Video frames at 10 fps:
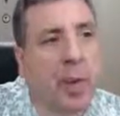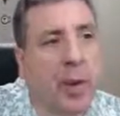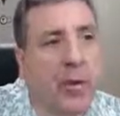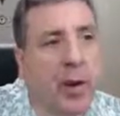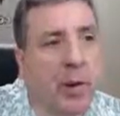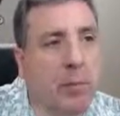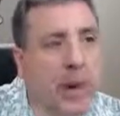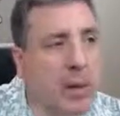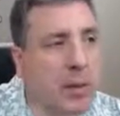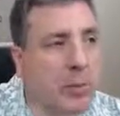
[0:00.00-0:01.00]
And they are
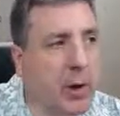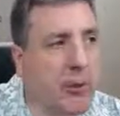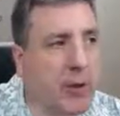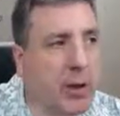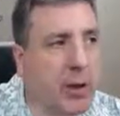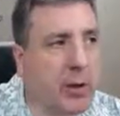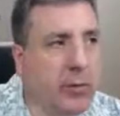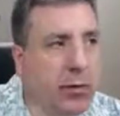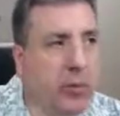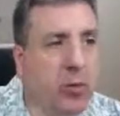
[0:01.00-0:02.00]
made up of
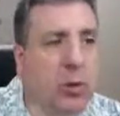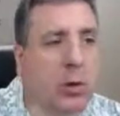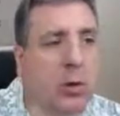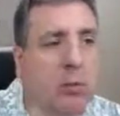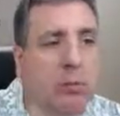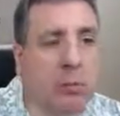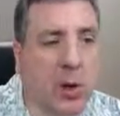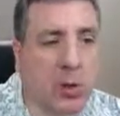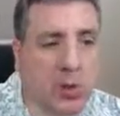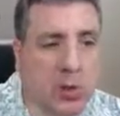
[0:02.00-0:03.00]
individual
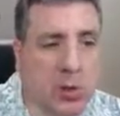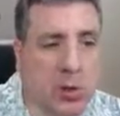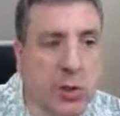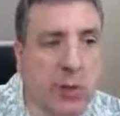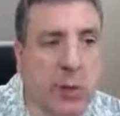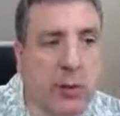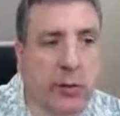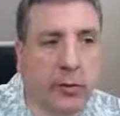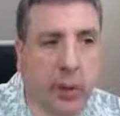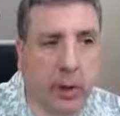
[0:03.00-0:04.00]
bones in
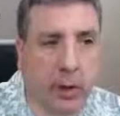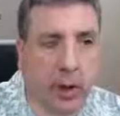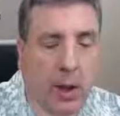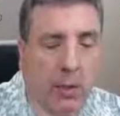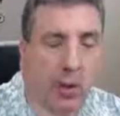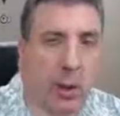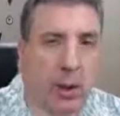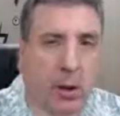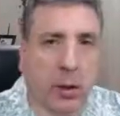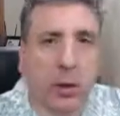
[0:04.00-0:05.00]
this area. And
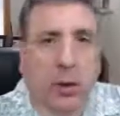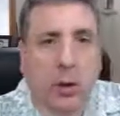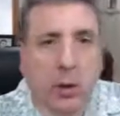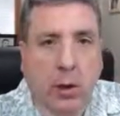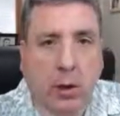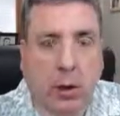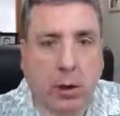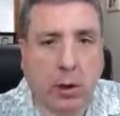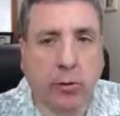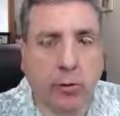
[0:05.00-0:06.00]
then
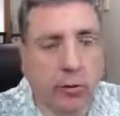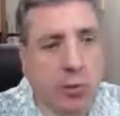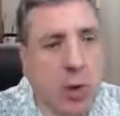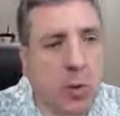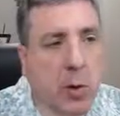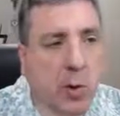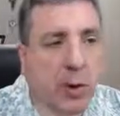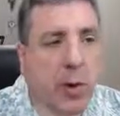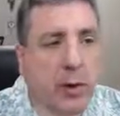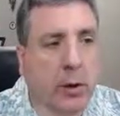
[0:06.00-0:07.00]
here in just a moment, we're
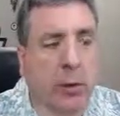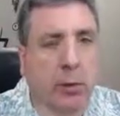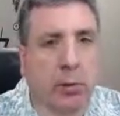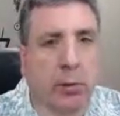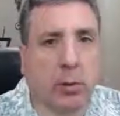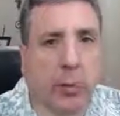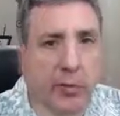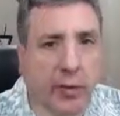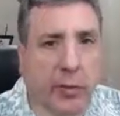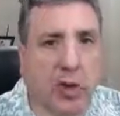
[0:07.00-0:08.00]
going to go through the
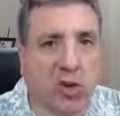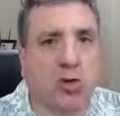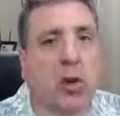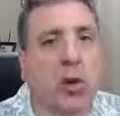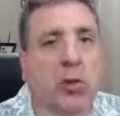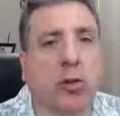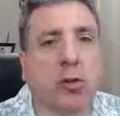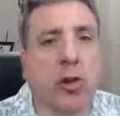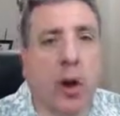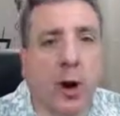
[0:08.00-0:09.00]
specific
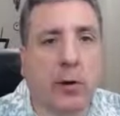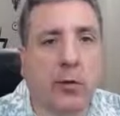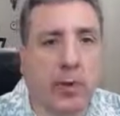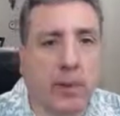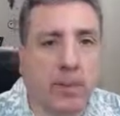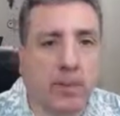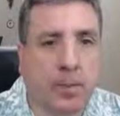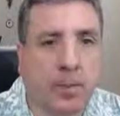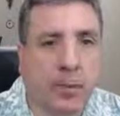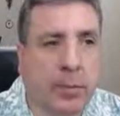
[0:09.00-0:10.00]
structures
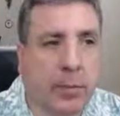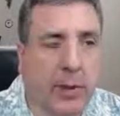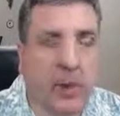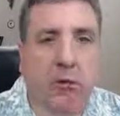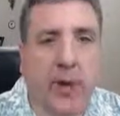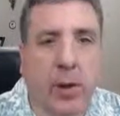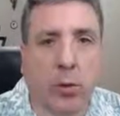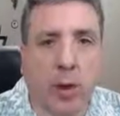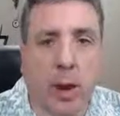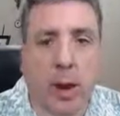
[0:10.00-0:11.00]
that are
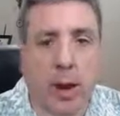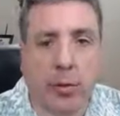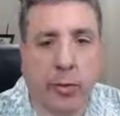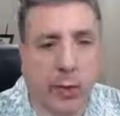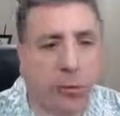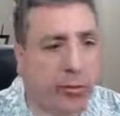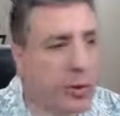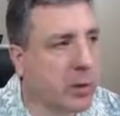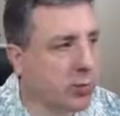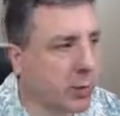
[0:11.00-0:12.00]
found on the
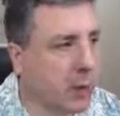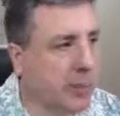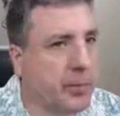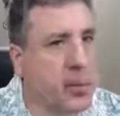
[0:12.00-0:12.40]
vertebra.